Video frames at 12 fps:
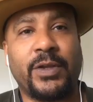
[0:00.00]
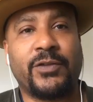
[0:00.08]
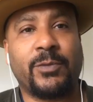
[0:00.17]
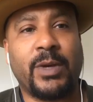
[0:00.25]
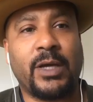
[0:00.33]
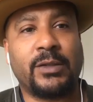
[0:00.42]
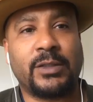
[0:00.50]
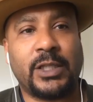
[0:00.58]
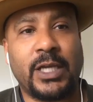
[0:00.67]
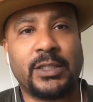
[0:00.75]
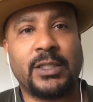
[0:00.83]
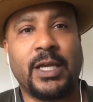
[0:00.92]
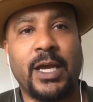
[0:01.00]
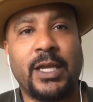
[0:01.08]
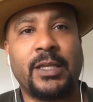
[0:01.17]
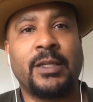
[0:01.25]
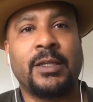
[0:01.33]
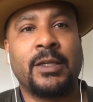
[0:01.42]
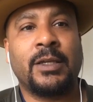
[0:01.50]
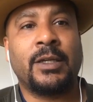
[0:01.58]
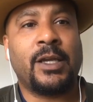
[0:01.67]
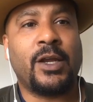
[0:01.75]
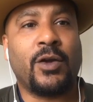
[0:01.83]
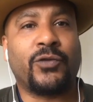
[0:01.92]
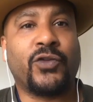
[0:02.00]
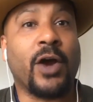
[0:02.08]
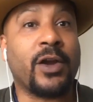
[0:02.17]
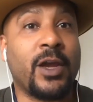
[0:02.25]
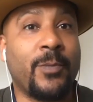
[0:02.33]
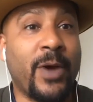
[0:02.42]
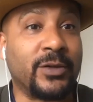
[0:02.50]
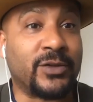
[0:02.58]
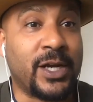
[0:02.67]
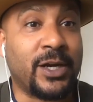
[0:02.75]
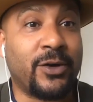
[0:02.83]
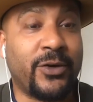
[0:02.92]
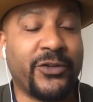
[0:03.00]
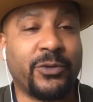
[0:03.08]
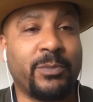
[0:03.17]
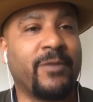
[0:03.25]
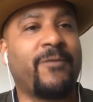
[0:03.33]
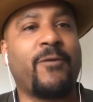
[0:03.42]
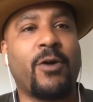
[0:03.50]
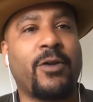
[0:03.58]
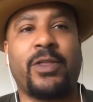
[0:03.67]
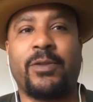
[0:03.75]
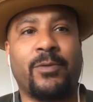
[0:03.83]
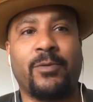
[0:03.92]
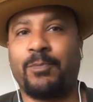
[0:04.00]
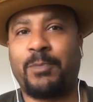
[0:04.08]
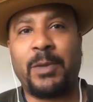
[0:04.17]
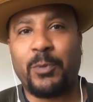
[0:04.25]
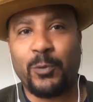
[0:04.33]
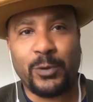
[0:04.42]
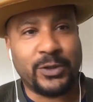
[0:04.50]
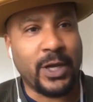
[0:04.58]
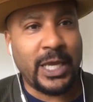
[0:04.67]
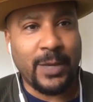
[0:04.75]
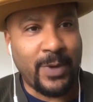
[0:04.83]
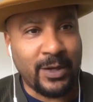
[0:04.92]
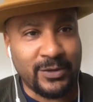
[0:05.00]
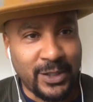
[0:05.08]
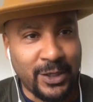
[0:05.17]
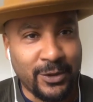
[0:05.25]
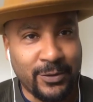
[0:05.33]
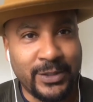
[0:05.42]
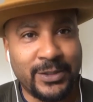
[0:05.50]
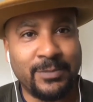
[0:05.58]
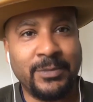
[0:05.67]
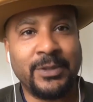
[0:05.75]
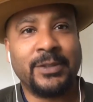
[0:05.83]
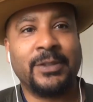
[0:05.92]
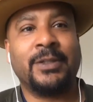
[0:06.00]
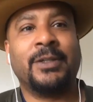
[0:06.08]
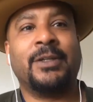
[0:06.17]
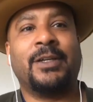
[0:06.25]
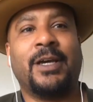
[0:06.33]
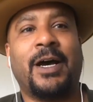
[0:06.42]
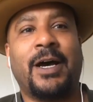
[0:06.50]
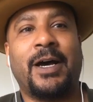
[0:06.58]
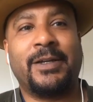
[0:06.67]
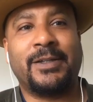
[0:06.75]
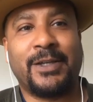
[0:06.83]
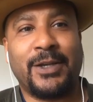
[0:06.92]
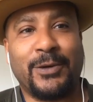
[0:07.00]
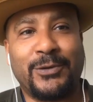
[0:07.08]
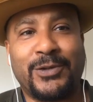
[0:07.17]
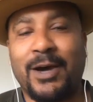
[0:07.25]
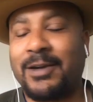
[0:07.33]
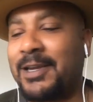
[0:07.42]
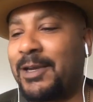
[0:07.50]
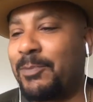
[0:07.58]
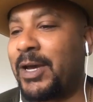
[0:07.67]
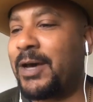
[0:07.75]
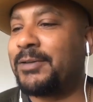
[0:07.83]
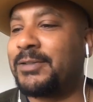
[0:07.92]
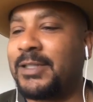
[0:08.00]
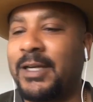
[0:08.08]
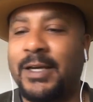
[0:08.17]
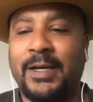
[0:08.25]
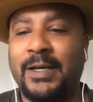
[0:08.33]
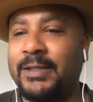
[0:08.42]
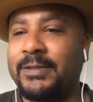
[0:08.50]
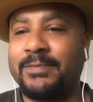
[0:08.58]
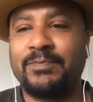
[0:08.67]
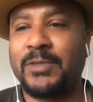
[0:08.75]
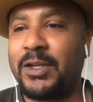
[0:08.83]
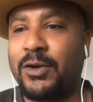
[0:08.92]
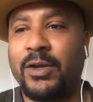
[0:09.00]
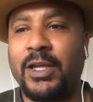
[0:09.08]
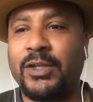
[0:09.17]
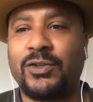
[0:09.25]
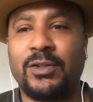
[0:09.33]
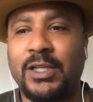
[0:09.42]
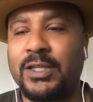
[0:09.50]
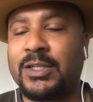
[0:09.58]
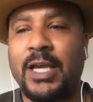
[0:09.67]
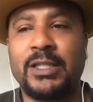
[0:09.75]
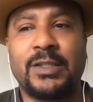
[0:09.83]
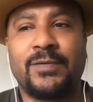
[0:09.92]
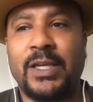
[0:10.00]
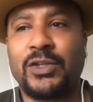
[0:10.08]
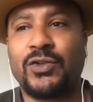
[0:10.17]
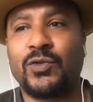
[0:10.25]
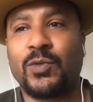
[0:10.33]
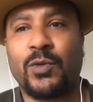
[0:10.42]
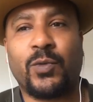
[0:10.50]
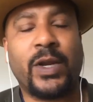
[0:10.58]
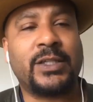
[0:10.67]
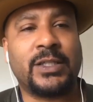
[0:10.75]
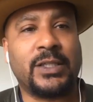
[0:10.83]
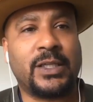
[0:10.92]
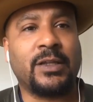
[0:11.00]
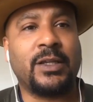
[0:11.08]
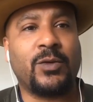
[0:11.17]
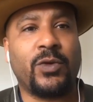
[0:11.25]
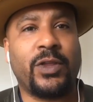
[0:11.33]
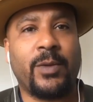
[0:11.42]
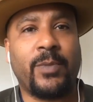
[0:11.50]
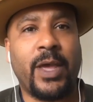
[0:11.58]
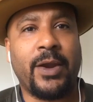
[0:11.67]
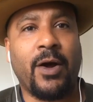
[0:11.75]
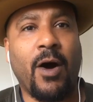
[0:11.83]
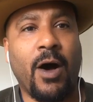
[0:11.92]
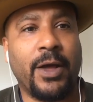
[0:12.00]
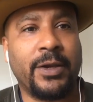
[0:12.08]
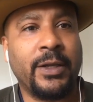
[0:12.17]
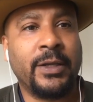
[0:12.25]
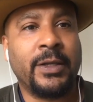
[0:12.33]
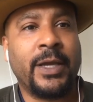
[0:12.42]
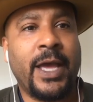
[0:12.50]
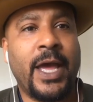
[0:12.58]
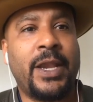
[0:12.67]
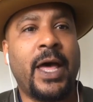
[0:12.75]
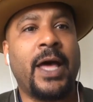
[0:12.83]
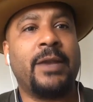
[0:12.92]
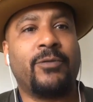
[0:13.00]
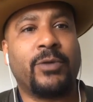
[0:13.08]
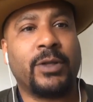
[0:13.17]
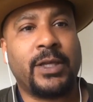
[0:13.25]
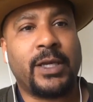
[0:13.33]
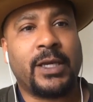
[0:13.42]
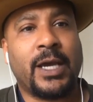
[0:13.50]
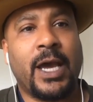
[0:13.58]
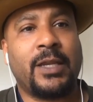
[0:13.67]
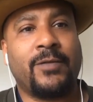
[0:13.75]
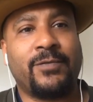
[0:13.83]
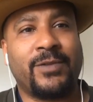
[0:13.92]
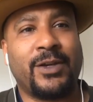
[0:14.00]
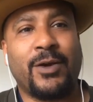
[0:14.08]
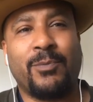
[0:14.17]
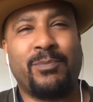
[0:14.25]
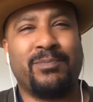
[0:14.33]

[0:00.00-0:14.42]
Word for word: about DS9. You know, talking about terrorism before people were talking about terrorism. Yes. Uh, you know, talking about, uh, you know, issue, these kinds of issues with race and dealing with them head on and not really kind of you know